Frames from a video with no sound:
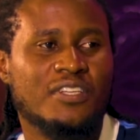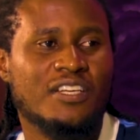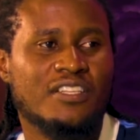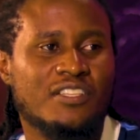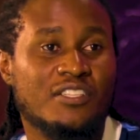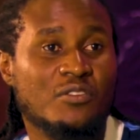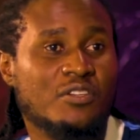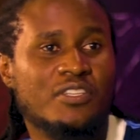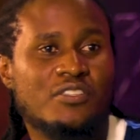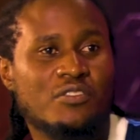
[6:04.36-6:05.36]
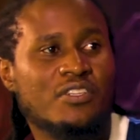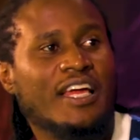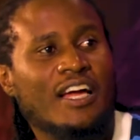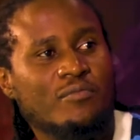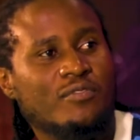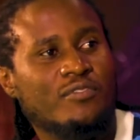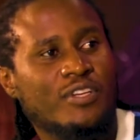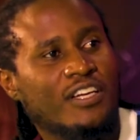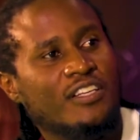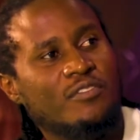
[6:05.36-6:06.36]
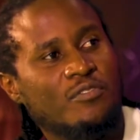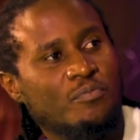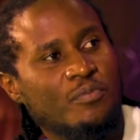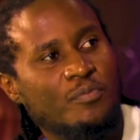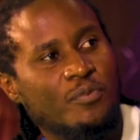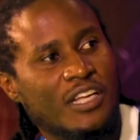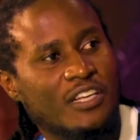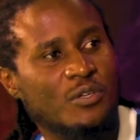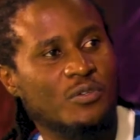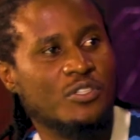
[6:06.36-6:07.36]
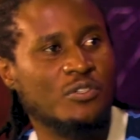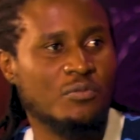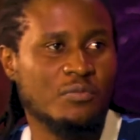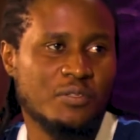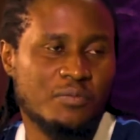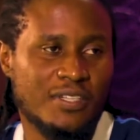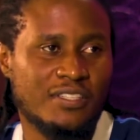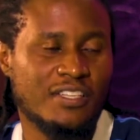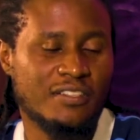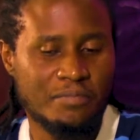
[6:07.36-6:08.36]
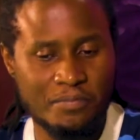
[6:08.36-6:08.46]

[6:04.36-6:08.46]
Yeah, it's not like I'm doing it to people that don't know me.